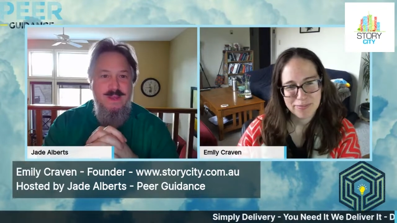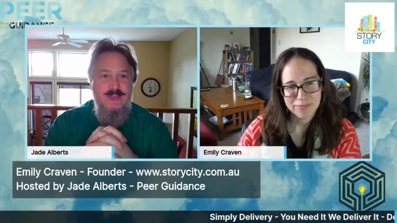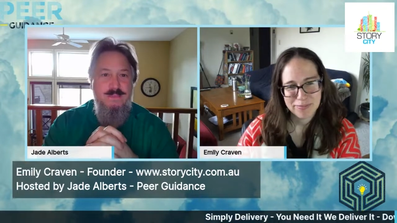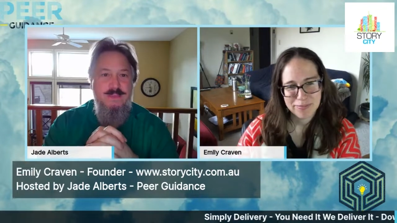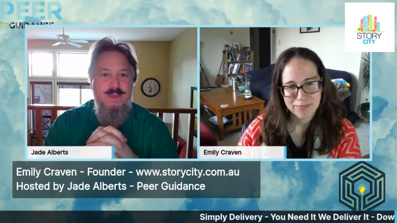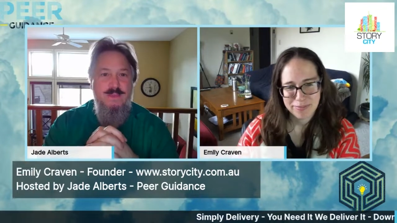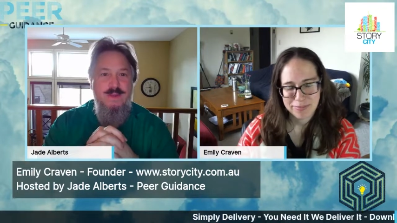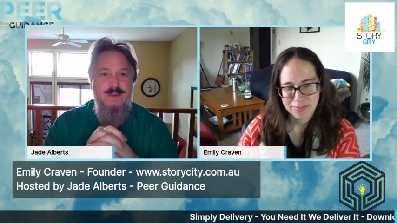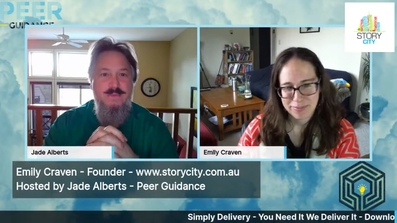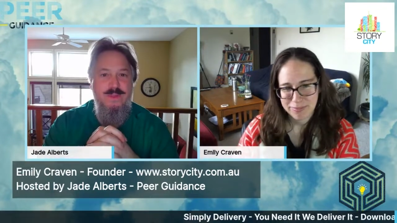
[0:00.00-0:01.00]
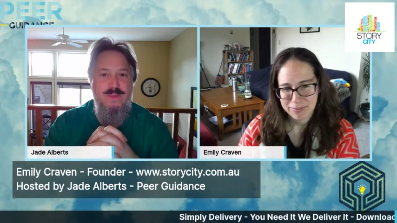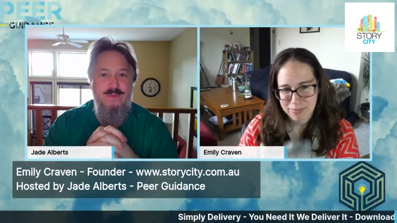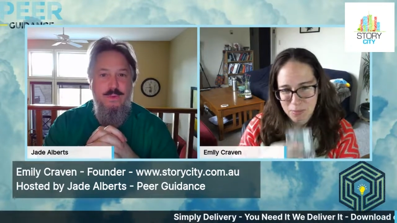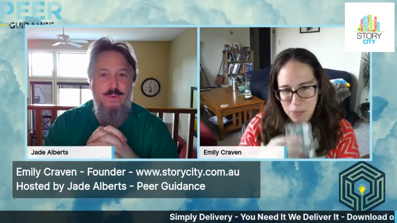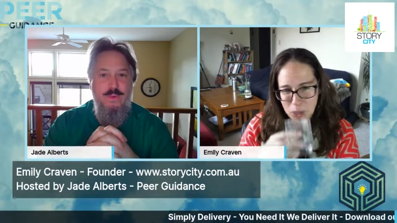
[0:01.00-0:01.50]
Speaker 1: Emily has won numerous
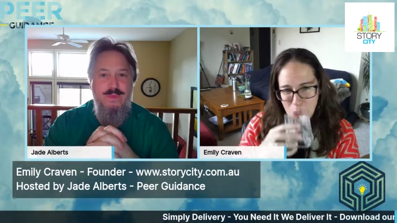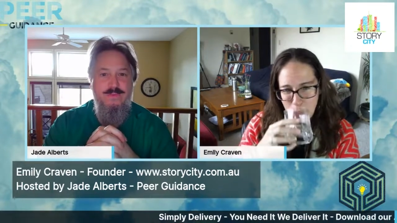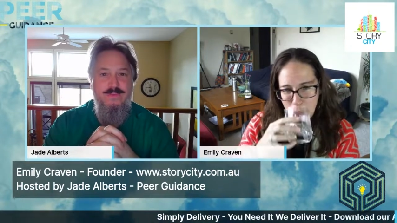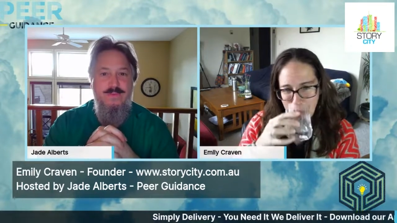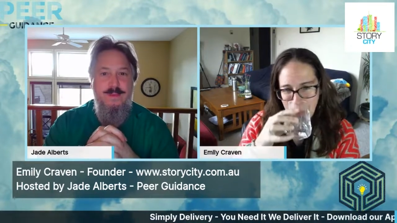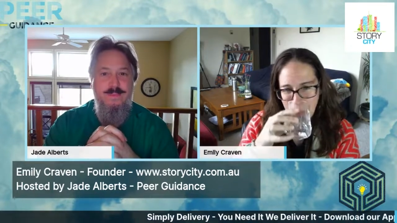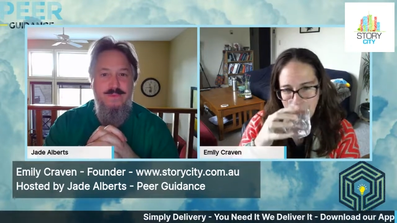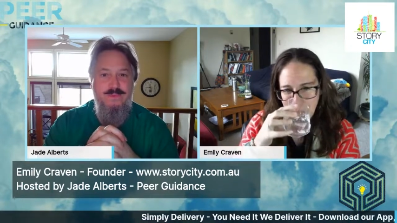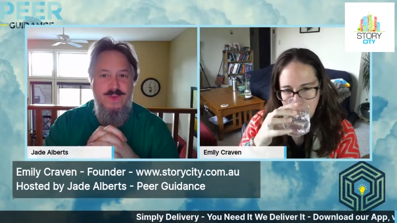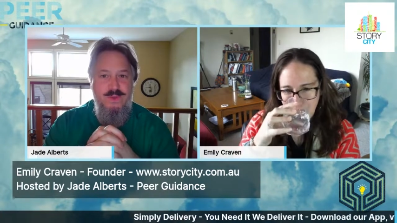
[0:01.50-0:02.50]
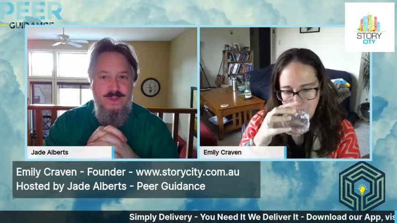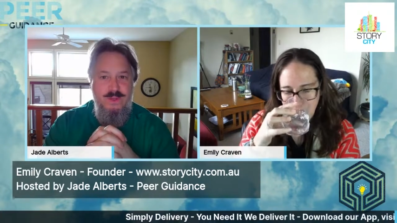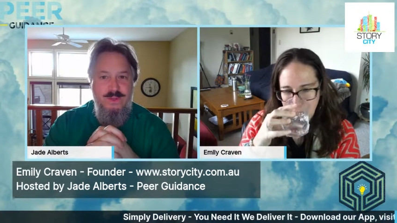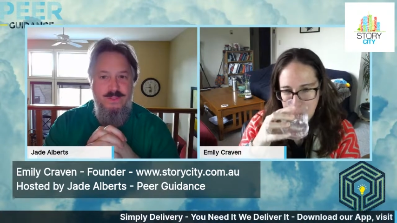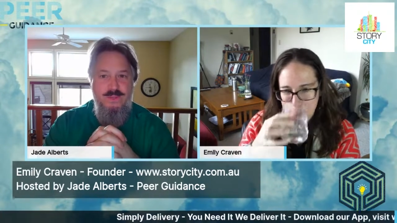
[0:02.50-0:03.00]
awards from Innovation
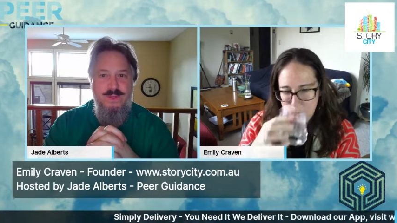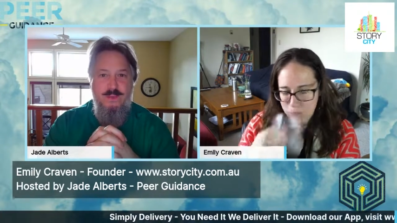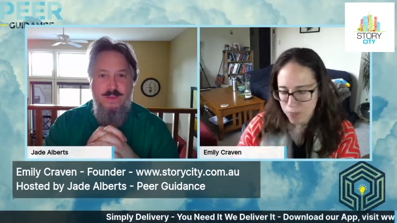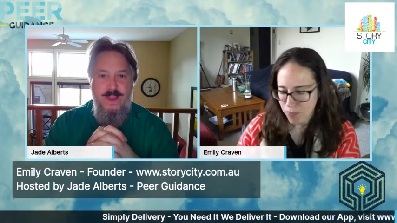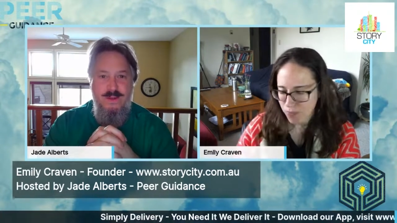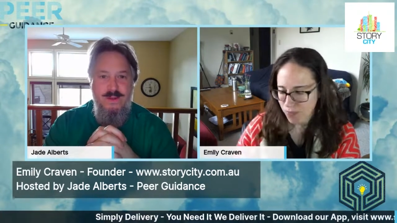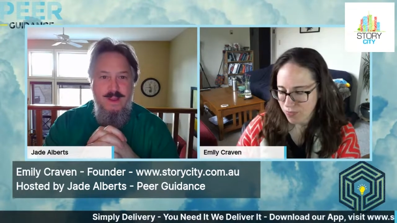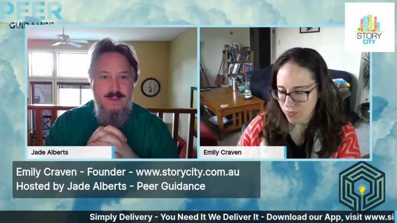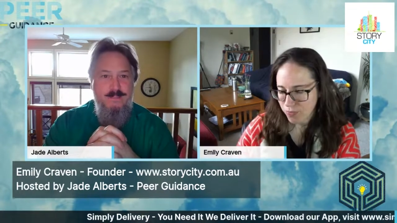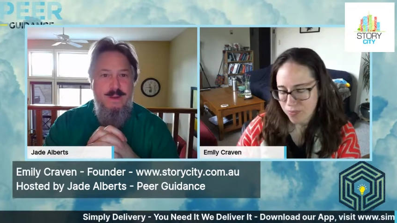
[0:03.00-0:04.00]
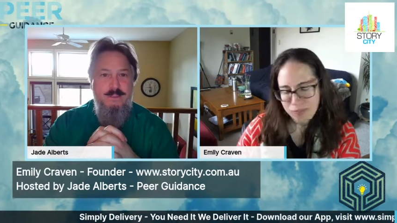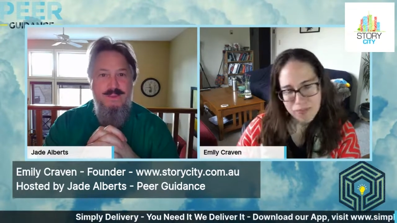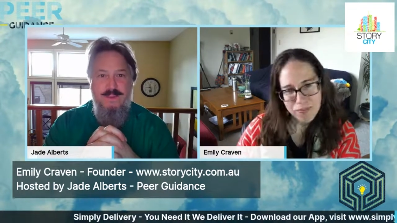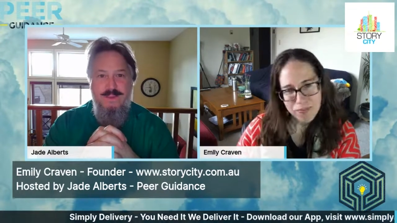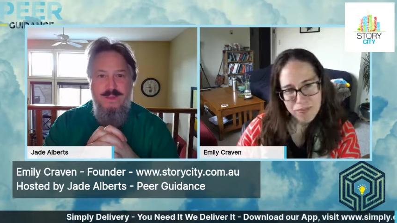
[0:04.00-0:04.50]
to Young Writer,
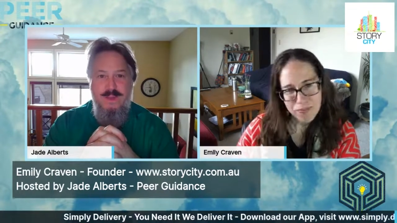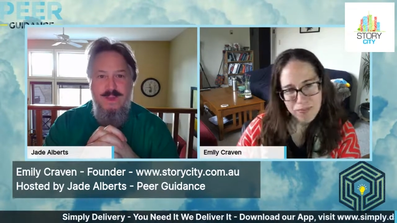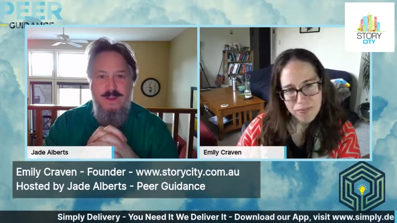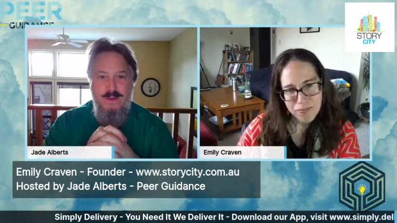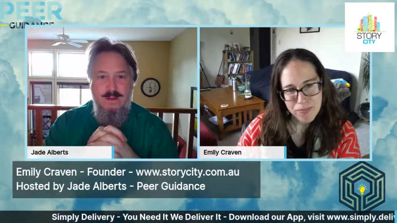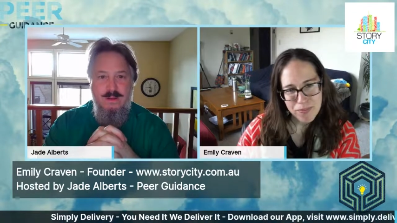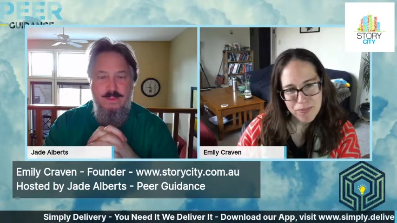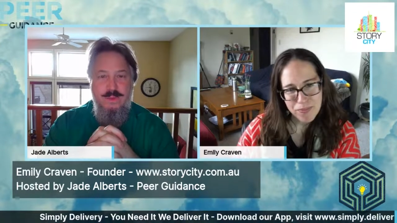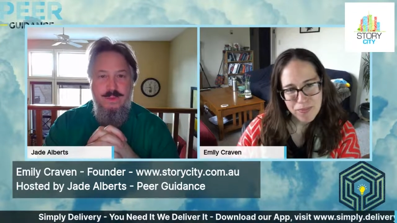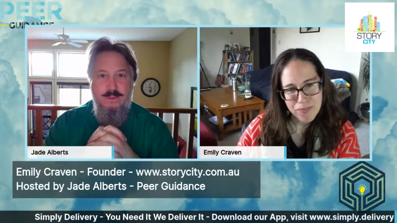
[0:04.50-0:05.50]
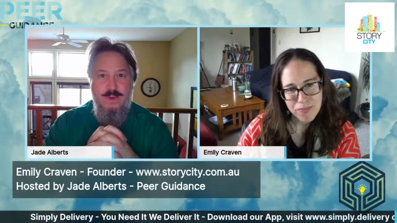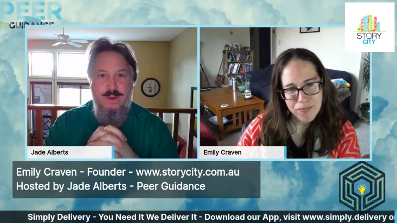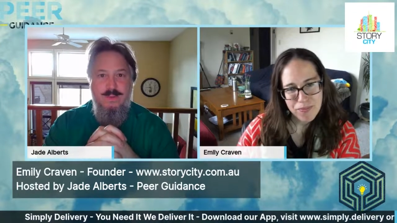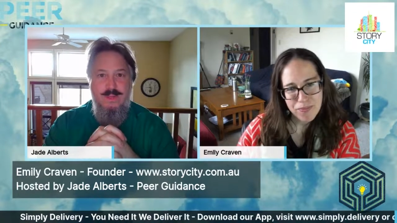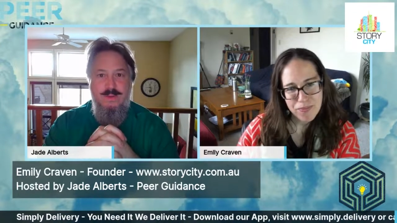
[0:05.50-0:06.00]
Publisher of the Year with her work
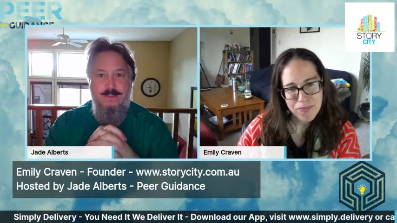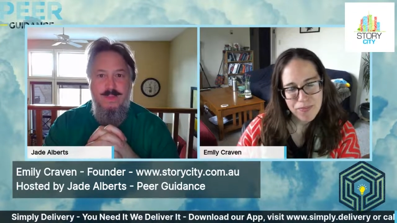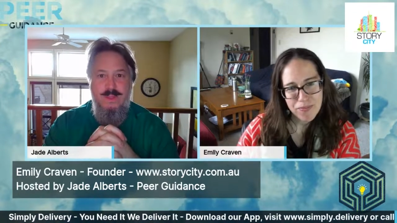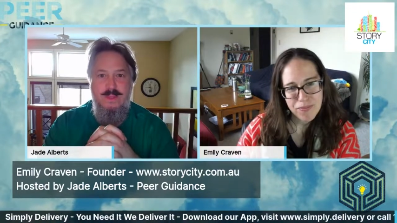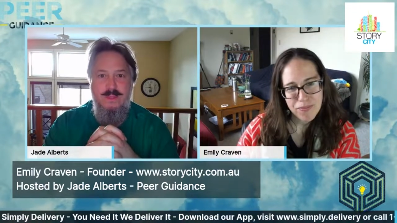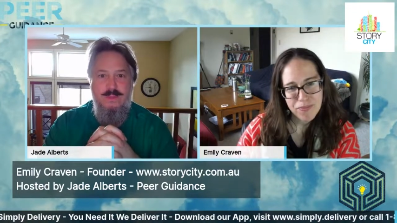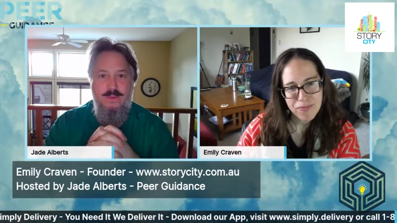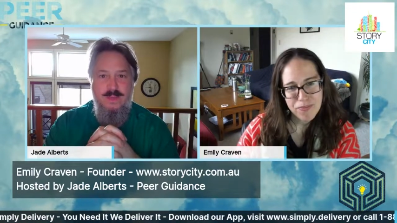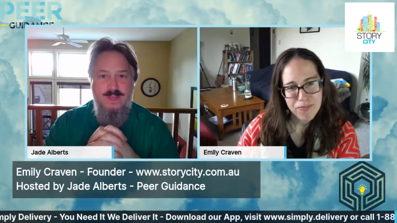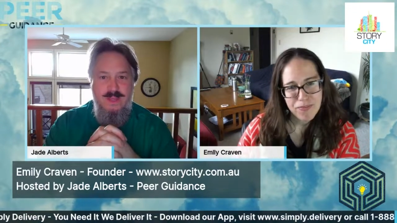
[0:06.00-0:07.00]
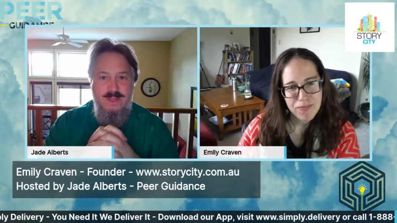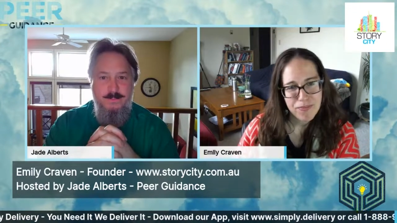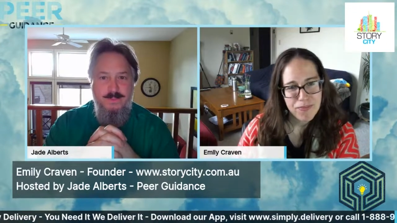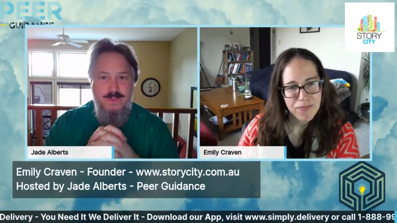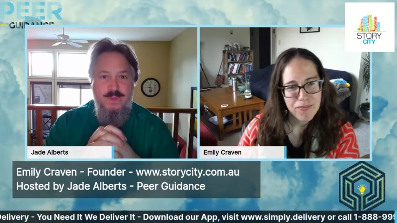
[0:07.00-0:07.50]
within Story City.
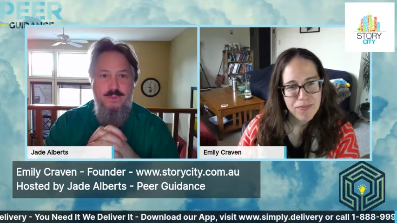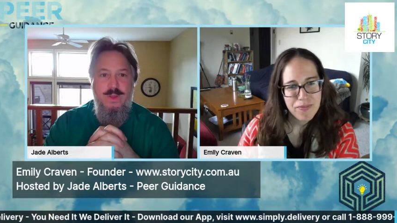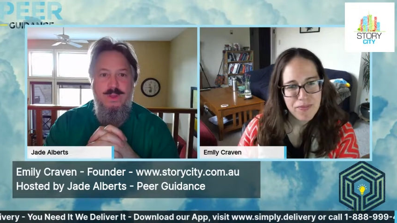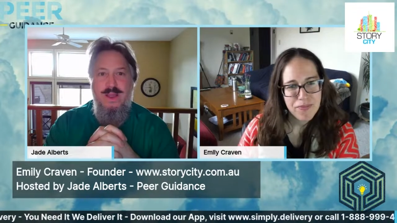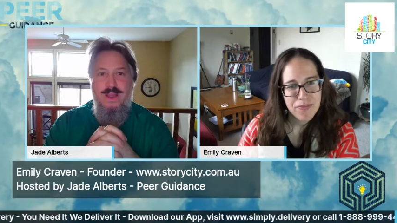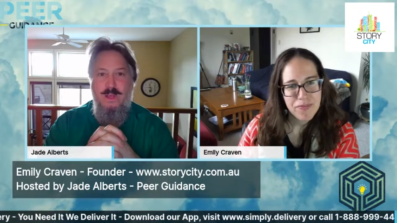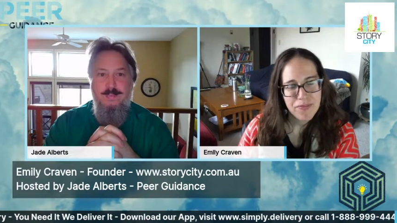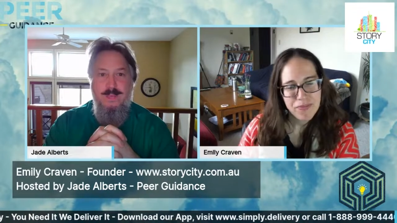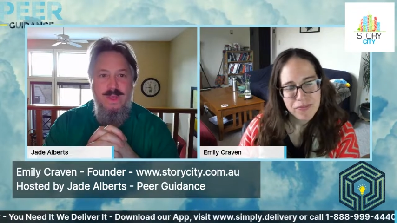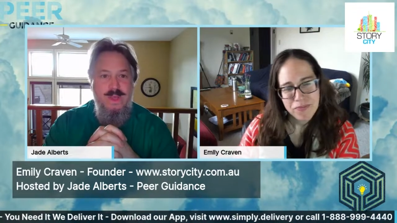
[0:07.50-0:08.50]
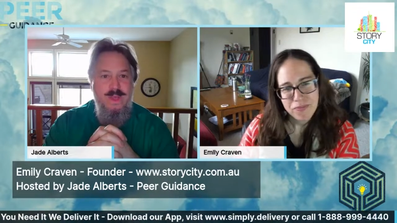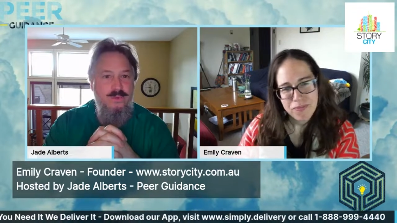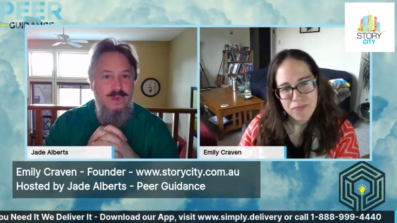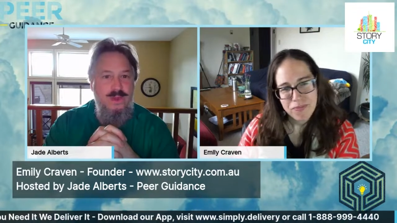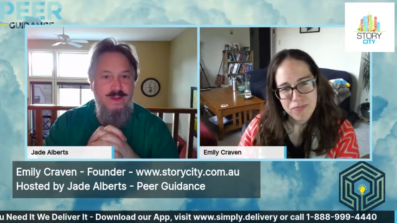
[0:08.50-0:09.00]
She wants to help
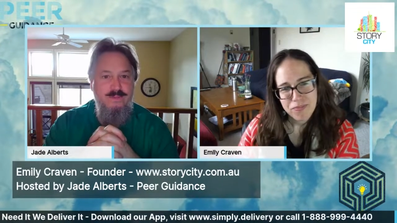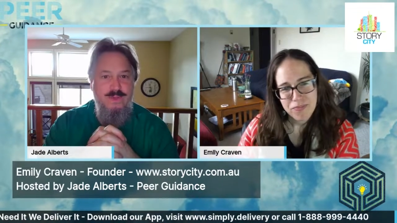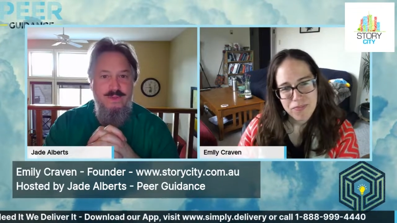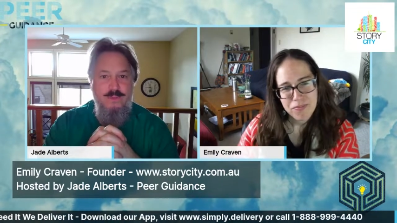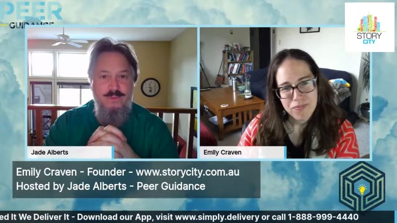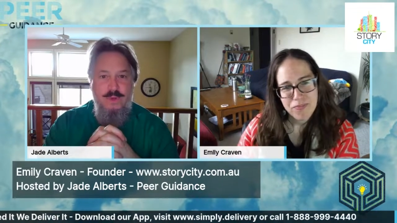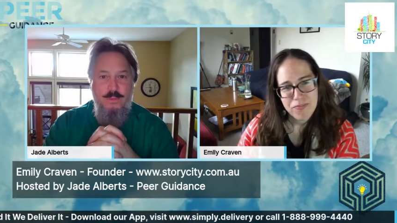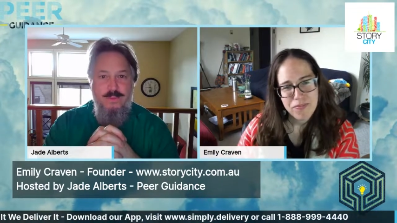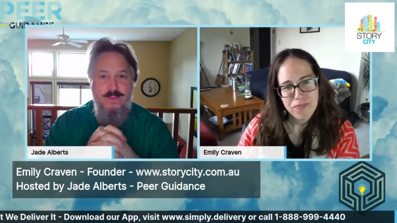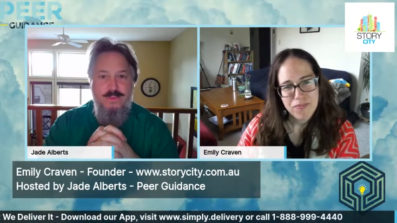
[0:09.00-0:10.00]
creatives you know build